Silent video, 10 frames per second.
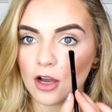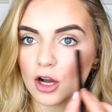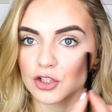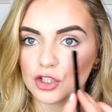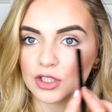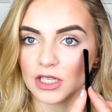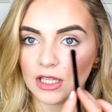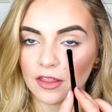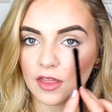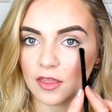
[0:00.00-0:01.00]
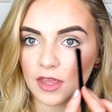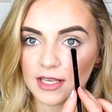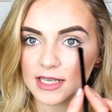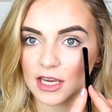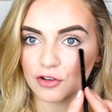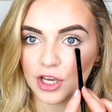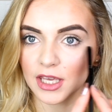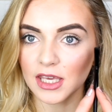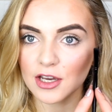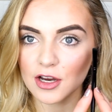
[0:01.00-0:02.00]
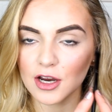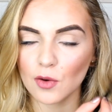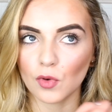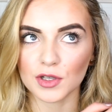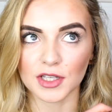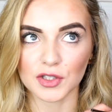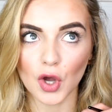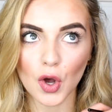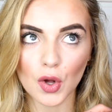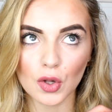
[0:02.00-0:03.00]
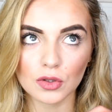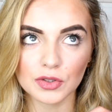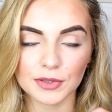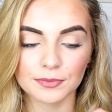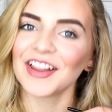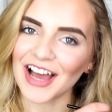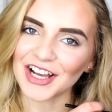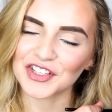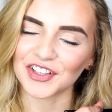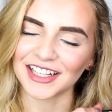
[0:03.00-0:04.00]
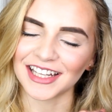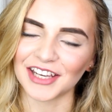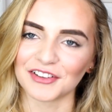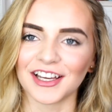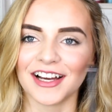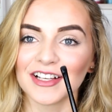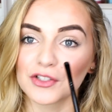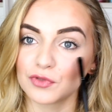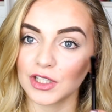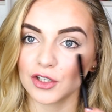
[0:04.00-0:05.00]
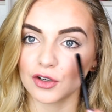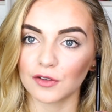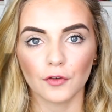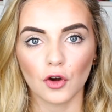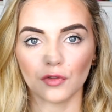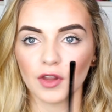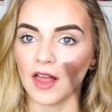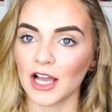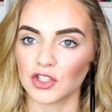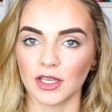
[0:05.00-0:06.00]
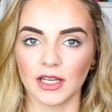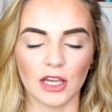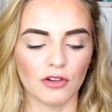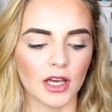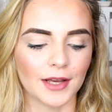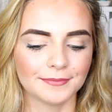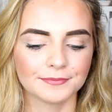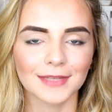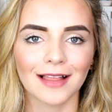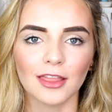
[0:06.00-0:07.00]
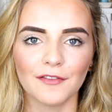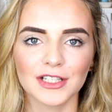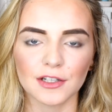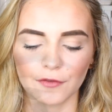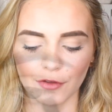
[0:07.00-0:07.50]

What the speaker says: underneath this area here. What's this called? The lash line area. It's really good for on the lash line area. Love it for